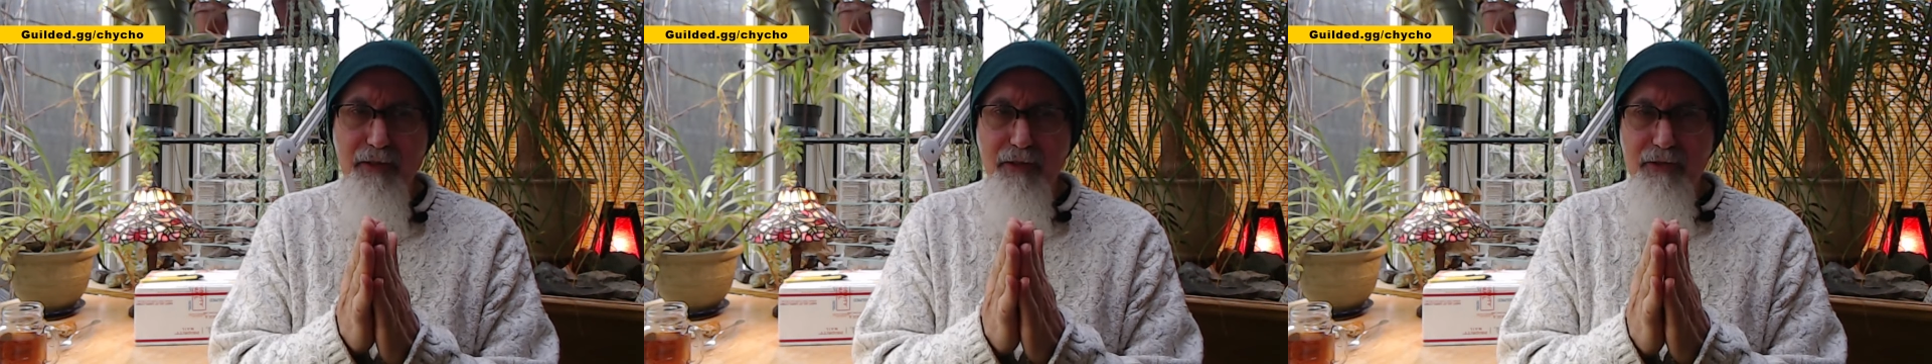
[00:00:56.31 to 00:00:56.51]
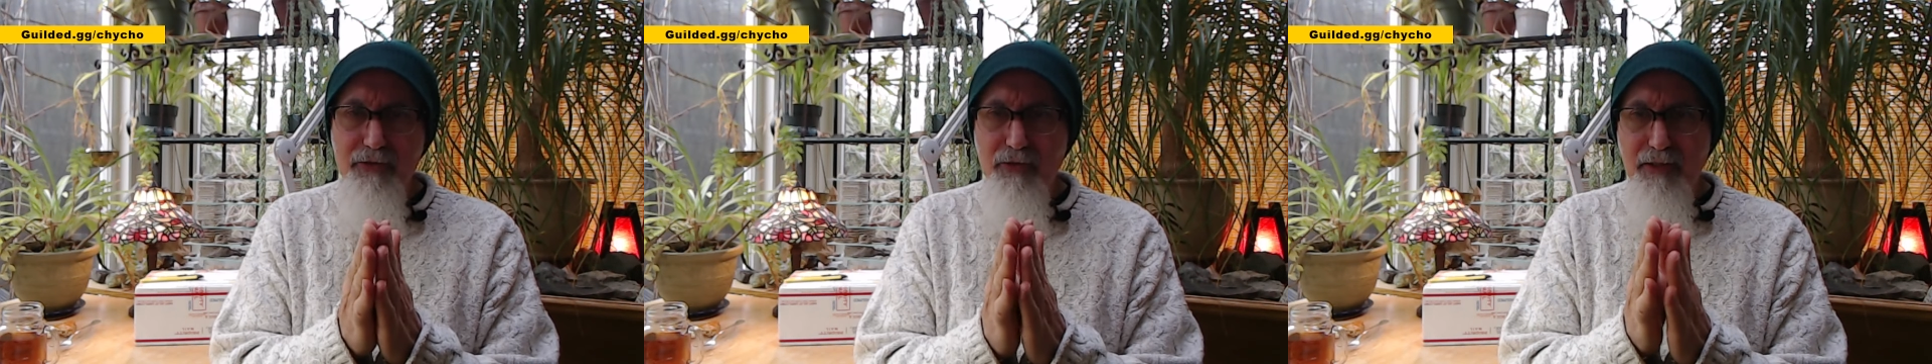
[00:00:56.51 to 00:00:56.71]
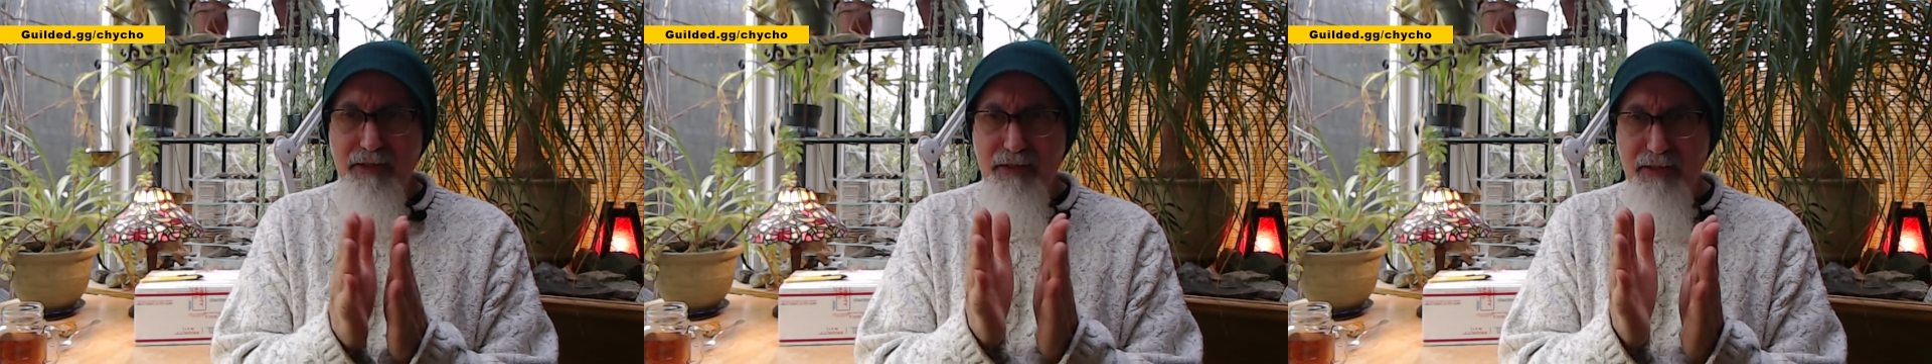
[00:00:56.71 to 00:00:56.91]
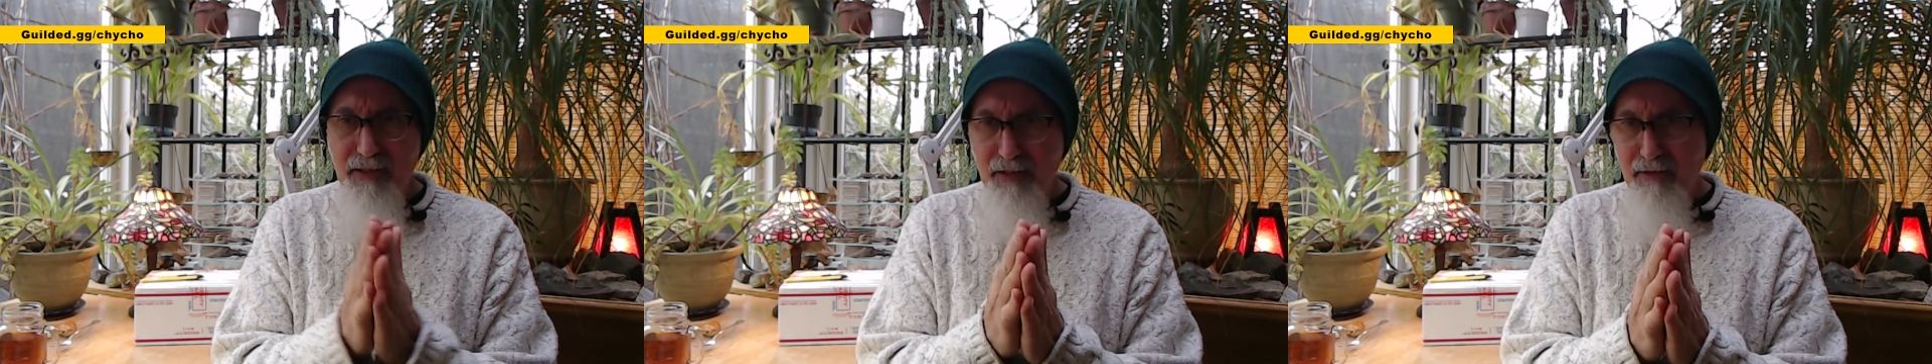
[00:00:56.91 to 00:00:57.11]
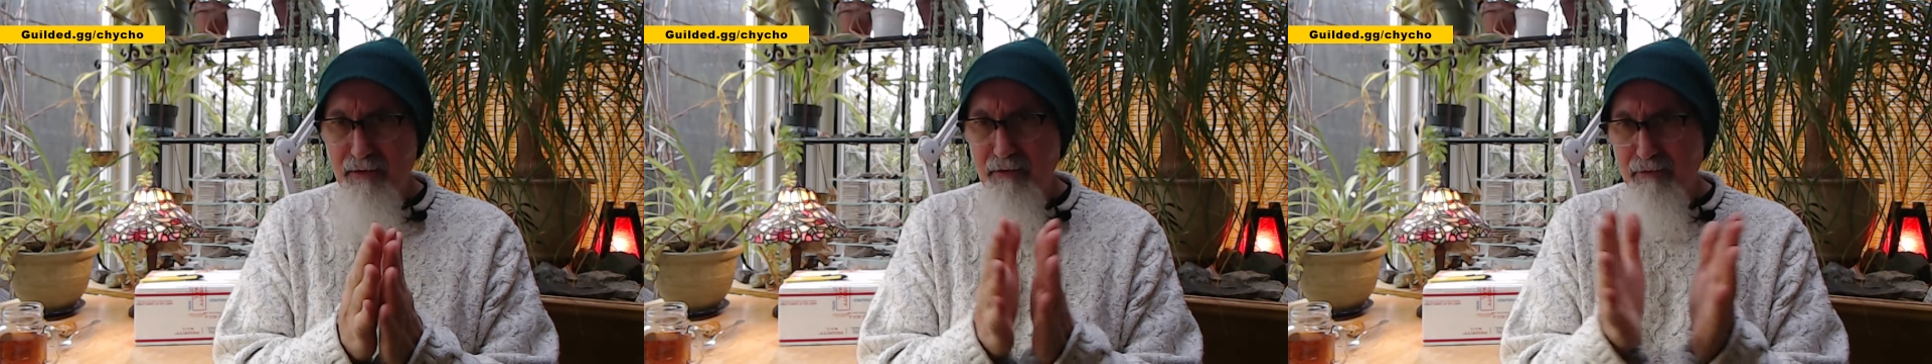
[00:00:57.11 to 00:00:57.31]
So I
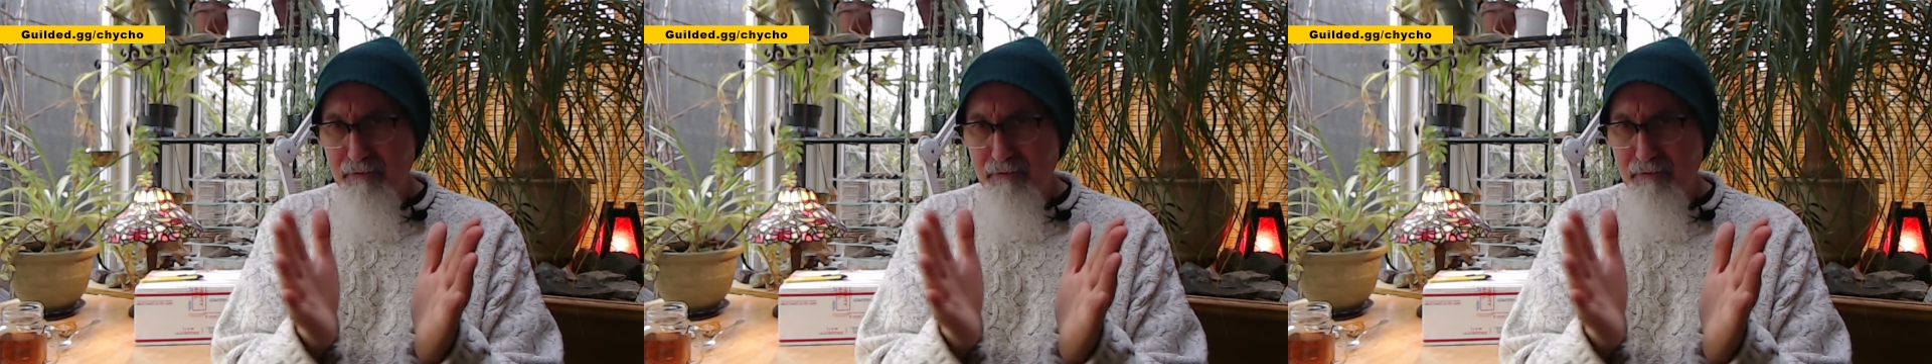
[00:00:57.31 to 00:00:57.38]
say